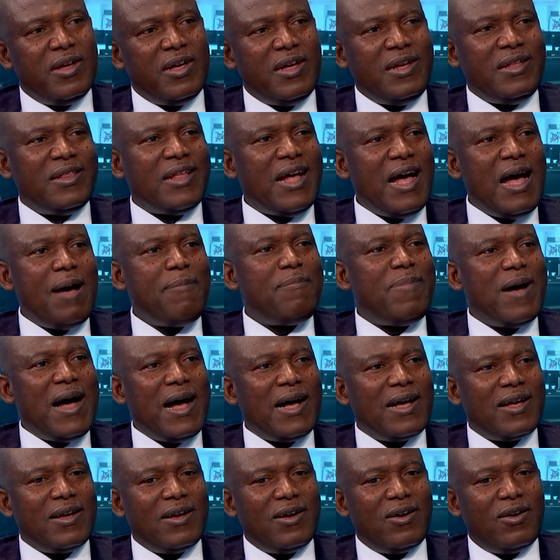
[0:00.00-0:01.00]
In our
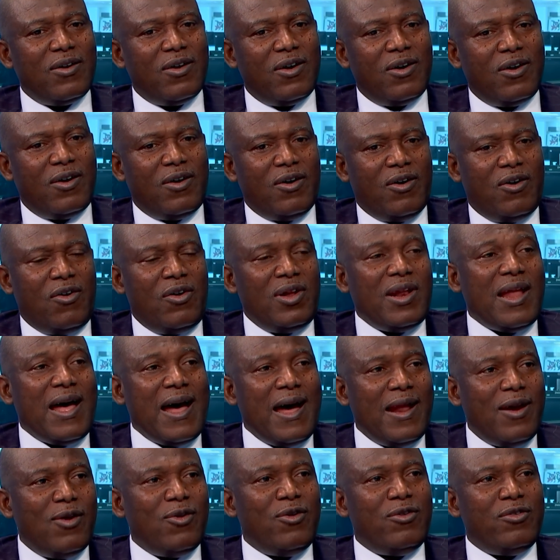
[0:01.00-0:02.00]
bank, all
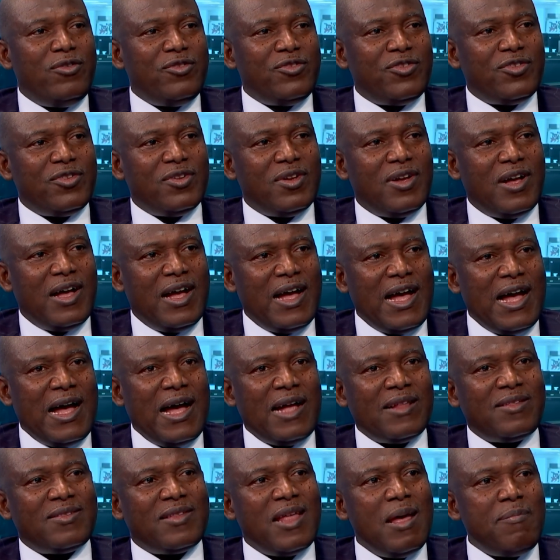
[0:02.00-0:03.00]
our loans
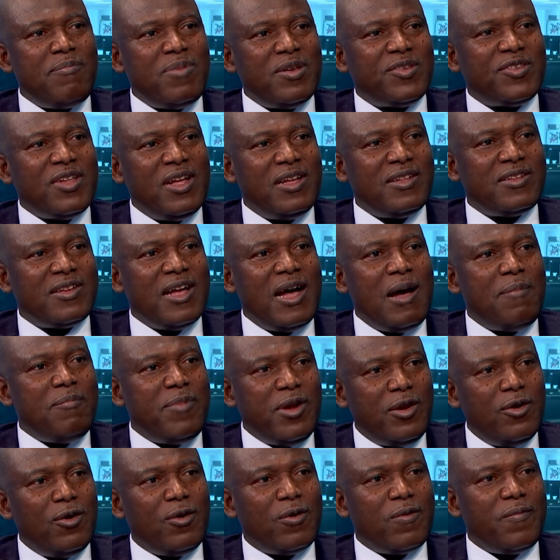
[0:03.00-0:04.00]
are 10% and
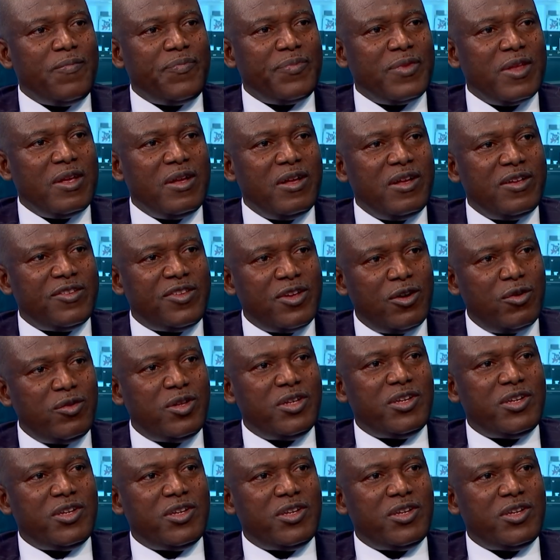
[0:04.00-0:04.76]
below, single